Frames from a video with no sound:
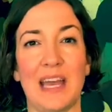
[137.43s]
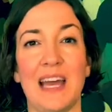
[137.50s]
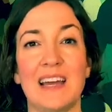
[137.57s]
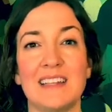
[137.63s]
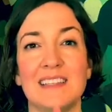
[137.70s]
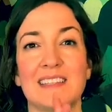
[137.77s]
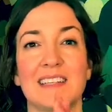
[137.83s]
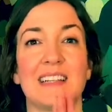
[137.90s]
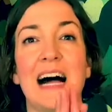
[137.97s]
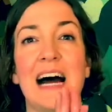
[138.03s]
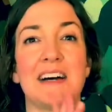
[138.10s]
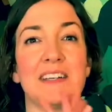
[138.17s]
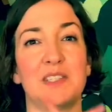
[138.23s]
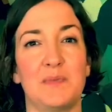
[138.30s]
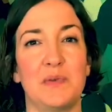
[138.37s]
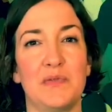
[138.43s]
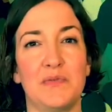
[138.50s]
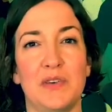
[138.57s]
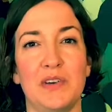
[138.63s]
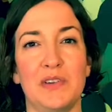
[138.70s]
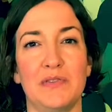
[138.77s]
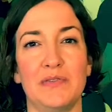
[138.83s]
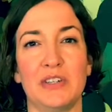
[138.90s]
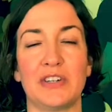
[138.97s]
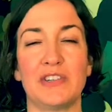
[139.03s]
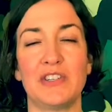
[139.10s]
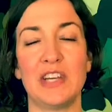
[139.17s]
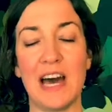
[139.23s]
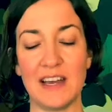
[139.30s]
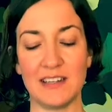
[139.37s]
hands clasped in front of your
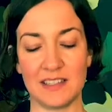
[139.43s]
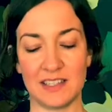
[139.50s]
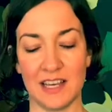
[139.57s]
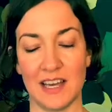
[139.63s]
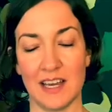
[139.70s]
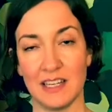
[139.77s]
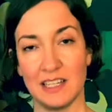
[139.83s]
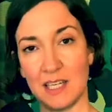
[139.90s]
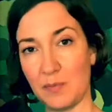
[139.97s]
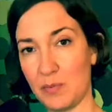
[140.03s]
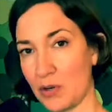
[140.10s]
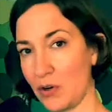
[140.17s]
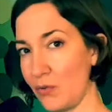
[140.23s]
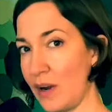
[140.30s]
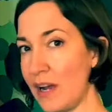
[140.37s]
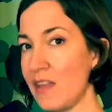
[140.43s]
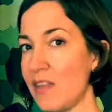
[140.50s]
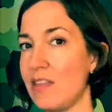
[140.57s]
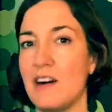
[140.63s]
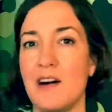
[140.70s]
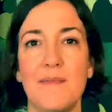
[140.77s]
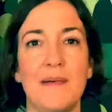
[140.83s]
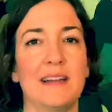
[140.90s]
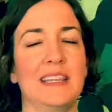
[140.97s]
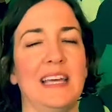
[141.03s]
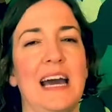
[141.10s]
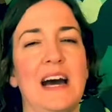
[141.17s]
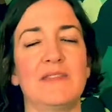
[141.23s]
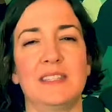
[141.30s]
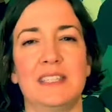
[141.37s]
chest. Keep your right thumb on the
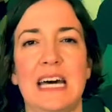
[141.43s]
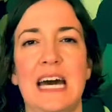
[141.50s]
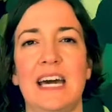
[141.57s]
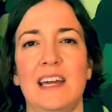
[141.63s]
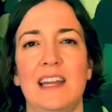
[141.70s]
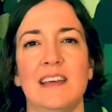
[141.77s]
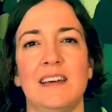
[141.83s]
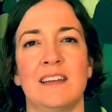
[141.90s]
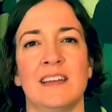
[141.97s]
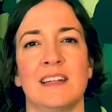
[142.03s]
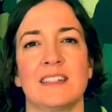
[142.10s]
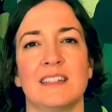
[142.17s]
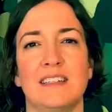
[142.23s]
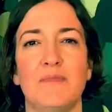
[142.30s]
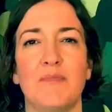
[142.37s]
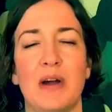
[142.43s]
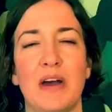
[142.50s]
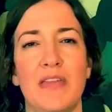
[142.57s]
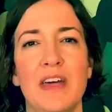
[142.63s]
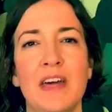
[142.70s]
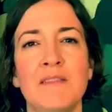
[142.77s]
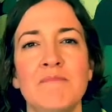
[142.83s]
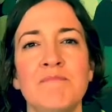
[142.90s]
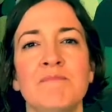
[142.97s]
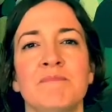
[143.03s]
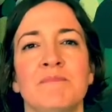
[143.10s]
outside. Deep breath in.